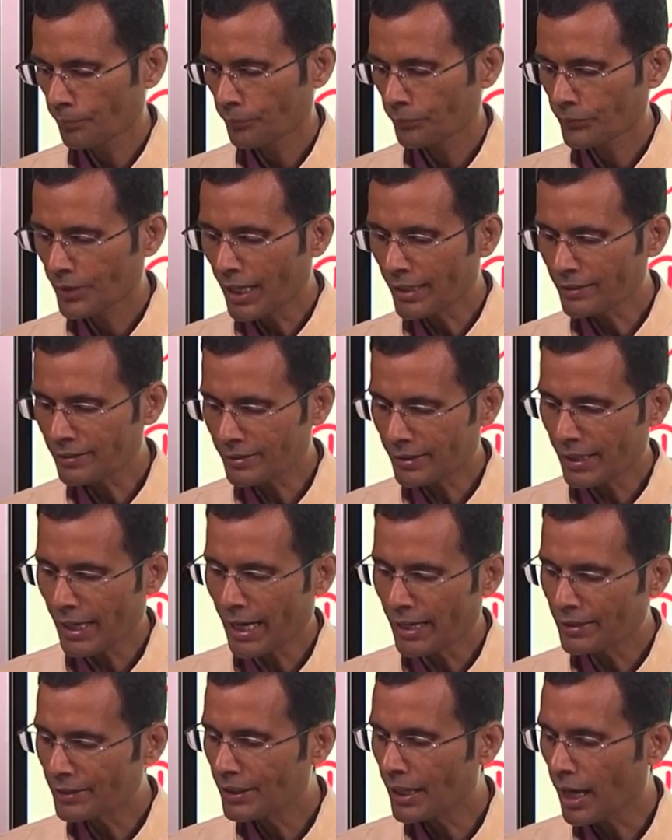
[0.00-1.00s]
That's
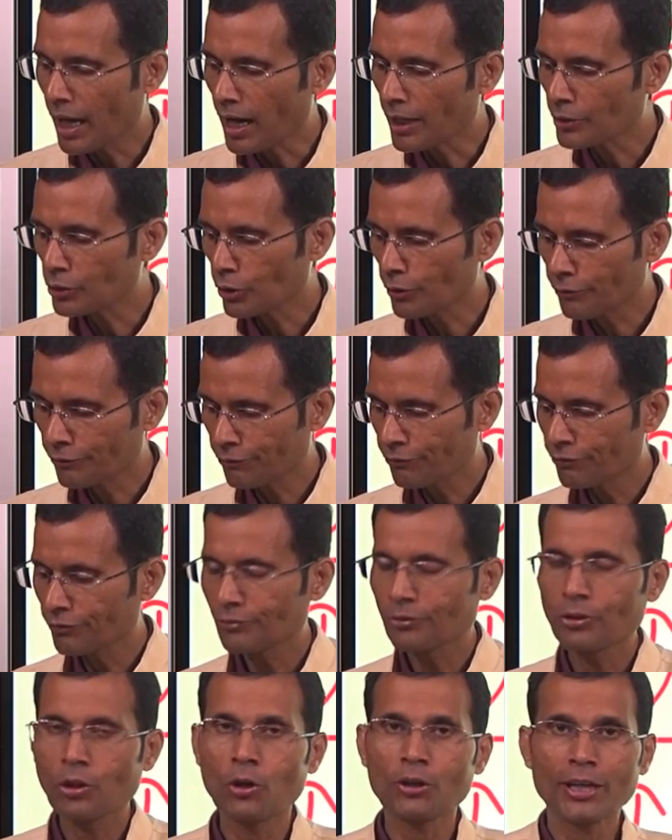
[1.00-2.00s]
at the heart of
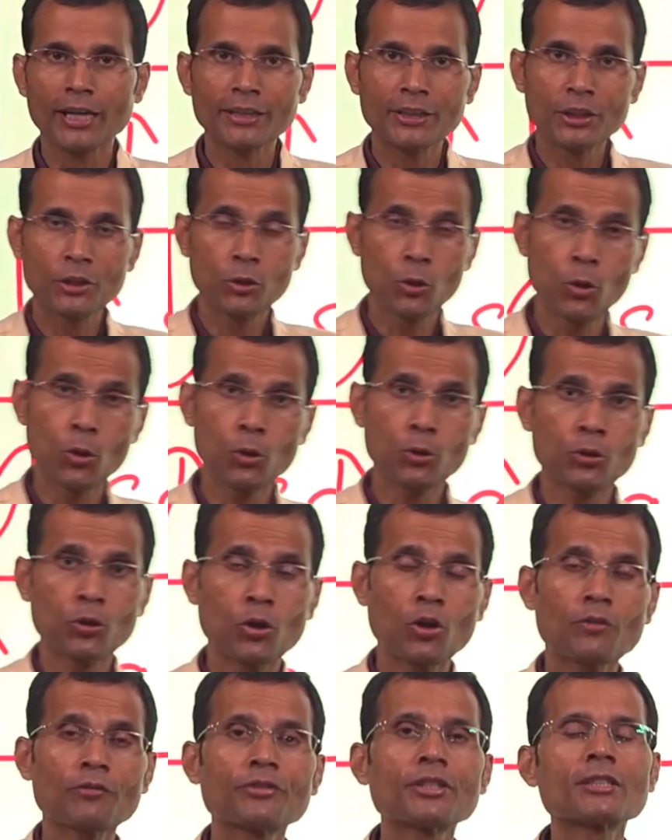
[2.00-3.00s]
or at the core
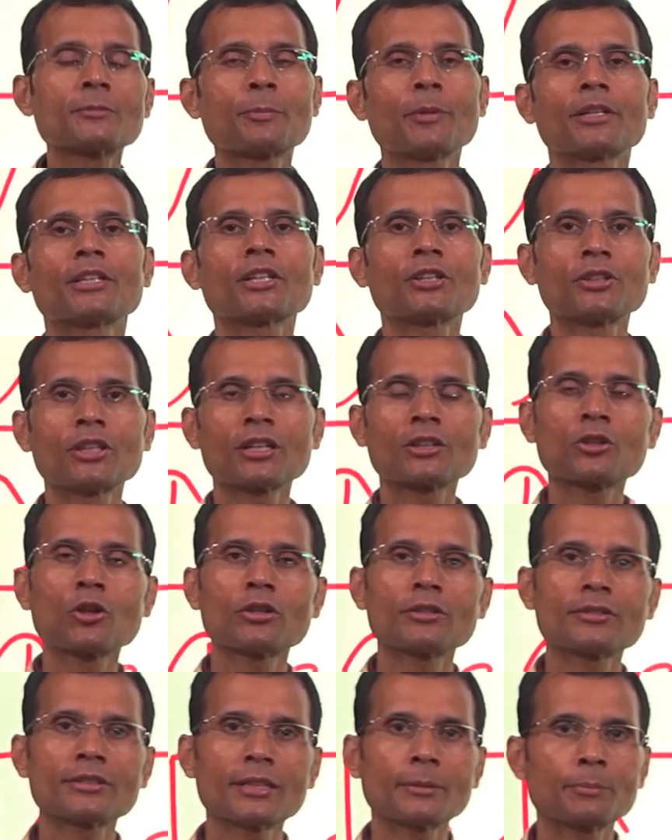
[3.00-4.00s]
of this particular
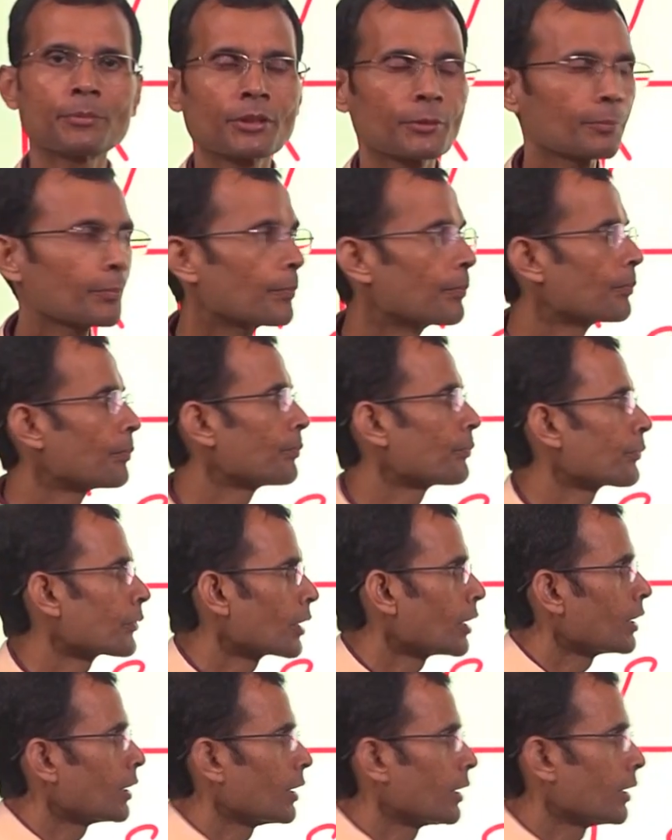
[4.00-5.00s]
concept.
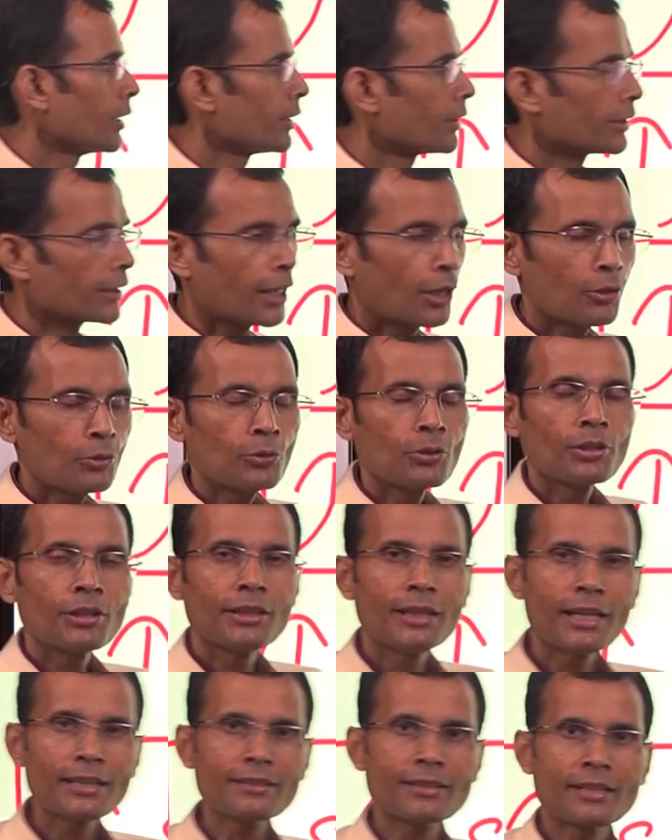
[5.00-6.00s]
Now,
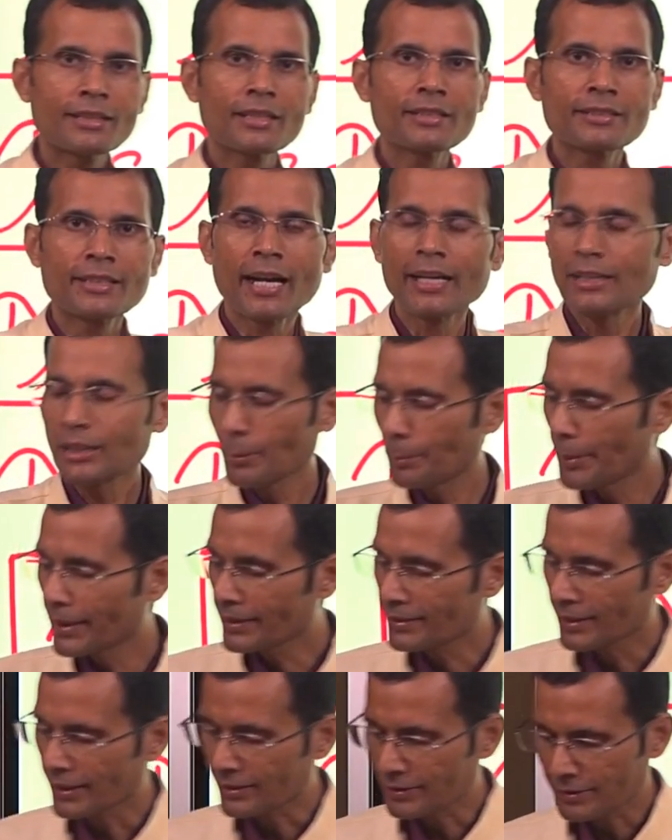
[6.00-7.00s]
let's understand the
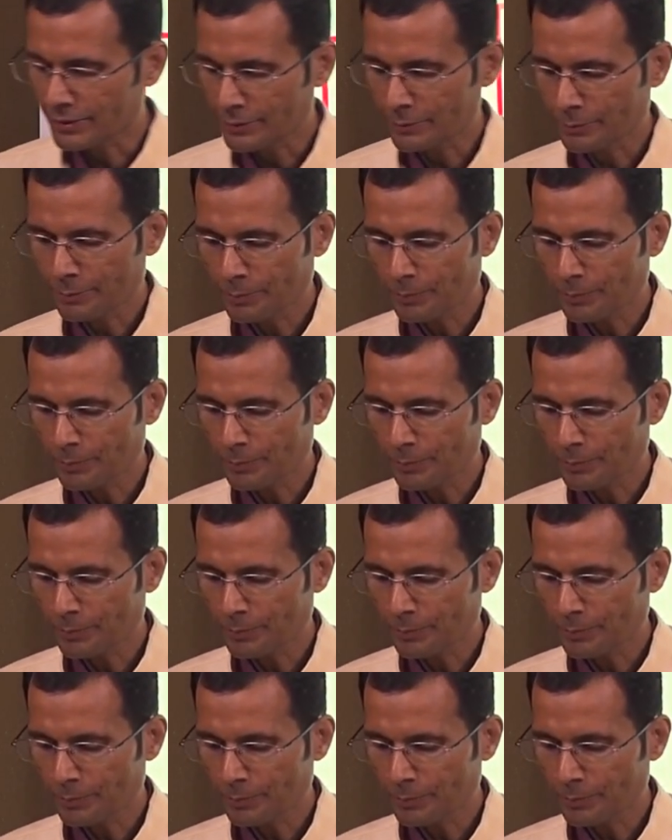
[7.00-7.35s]
basics.